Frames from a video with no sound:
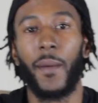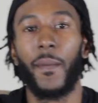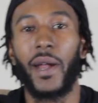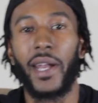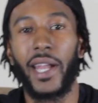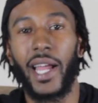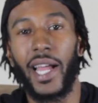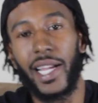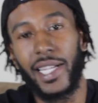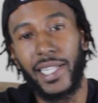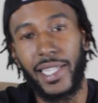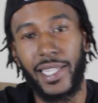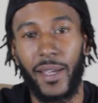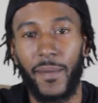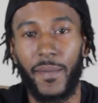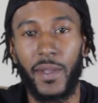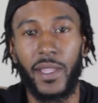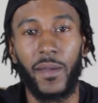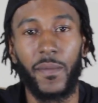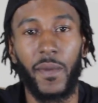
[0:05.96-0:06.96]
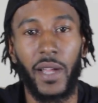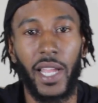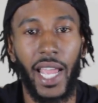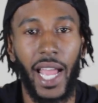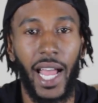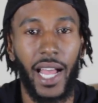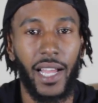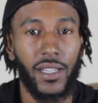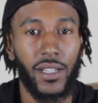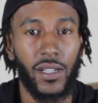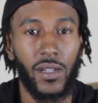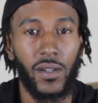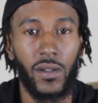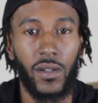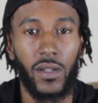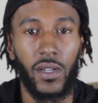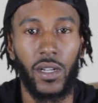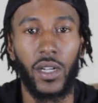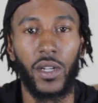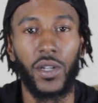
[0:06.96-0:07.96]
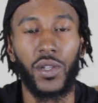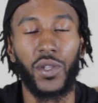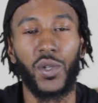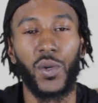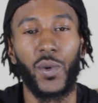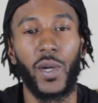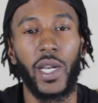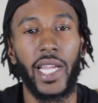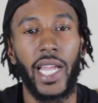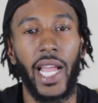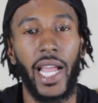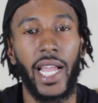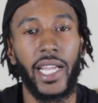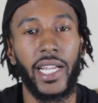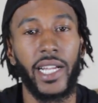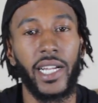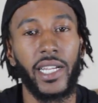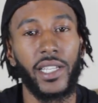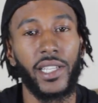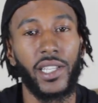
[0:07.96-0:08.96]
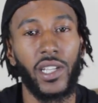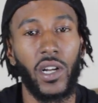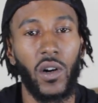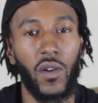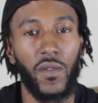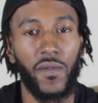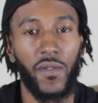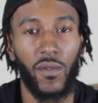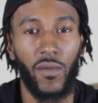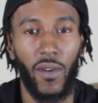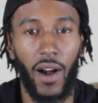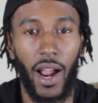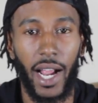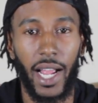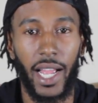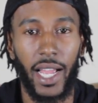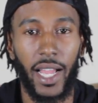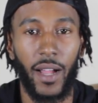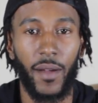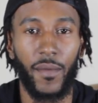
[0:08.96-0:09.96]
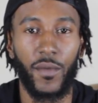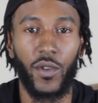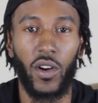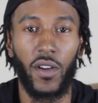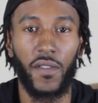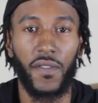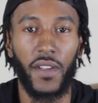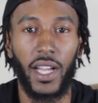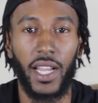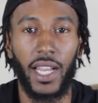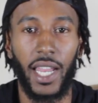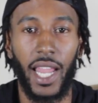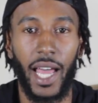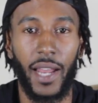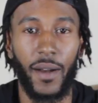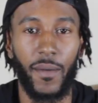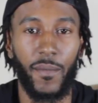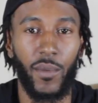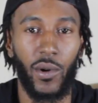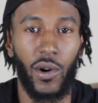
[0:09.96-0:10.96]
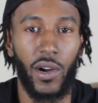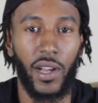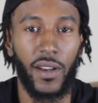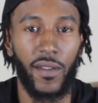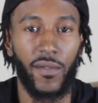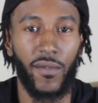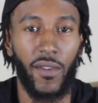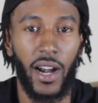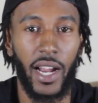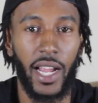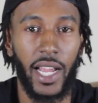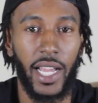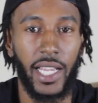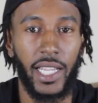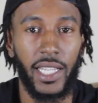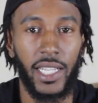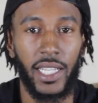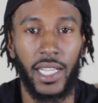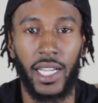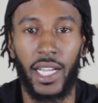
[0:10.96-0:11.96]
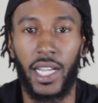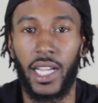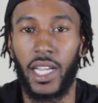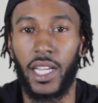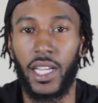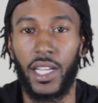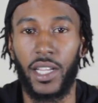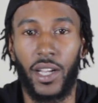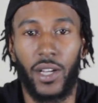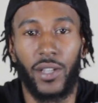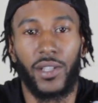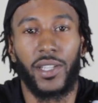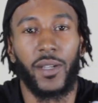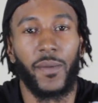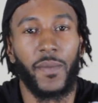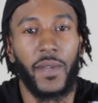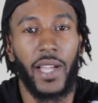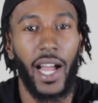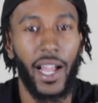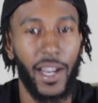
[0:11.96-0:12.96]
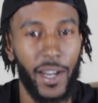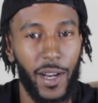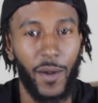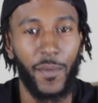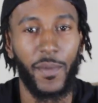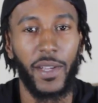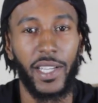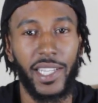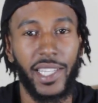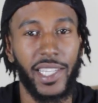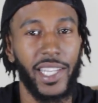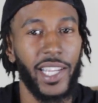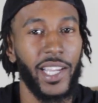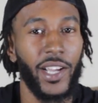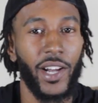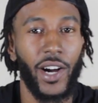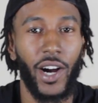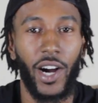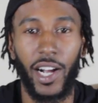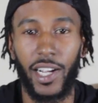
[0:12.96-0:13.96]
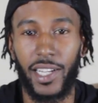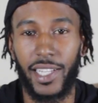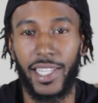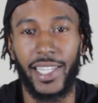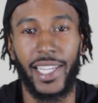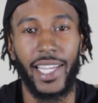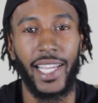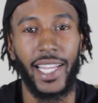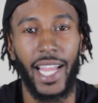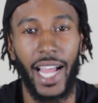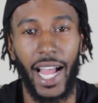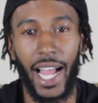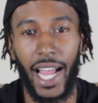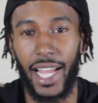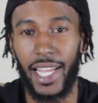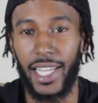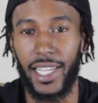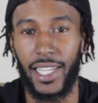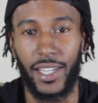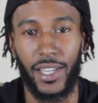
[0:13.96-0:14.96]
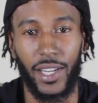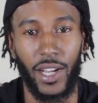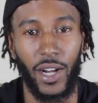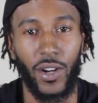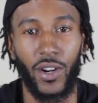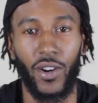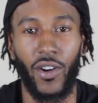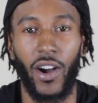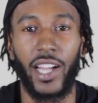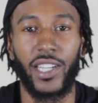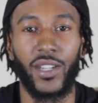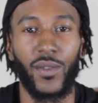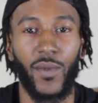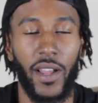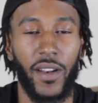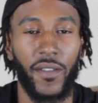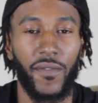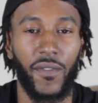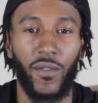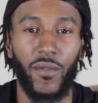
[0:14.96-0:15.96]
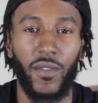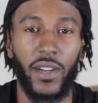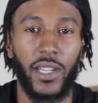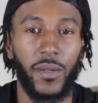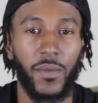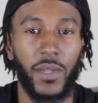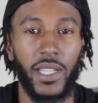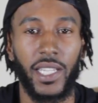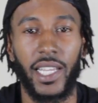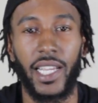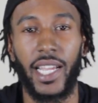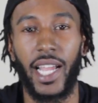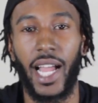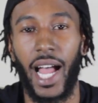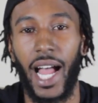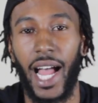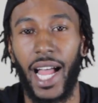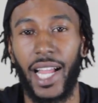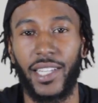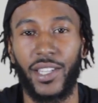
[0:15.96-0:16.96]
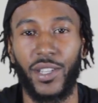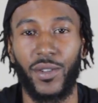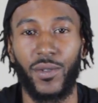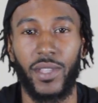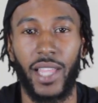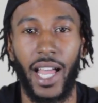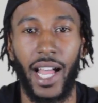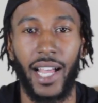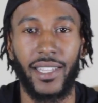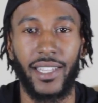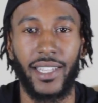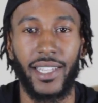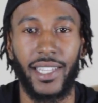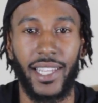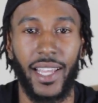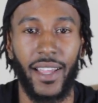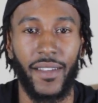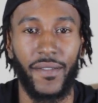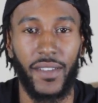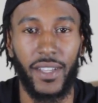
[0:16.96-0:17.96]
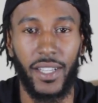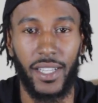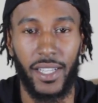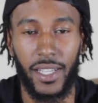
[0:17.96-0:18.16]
my name is Timothy Mccaskill, 28 years old, from Rockingham, North Carolina, born and raised. Some of y'all know me as TR, T-Dot. Graduated from Richmond Senior High in 2007.